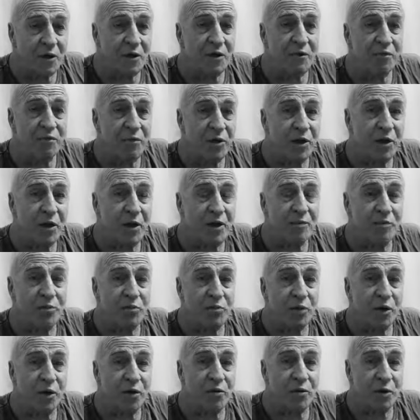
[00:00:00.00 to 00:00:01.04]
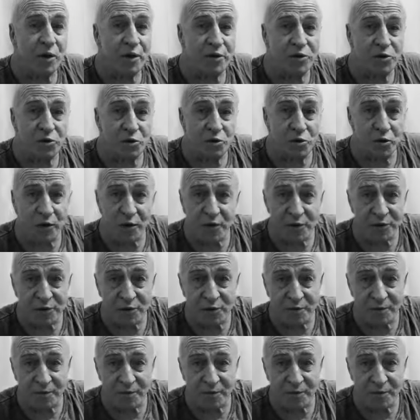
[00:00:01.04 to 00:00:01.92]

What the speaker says: of being able to equalize your ears.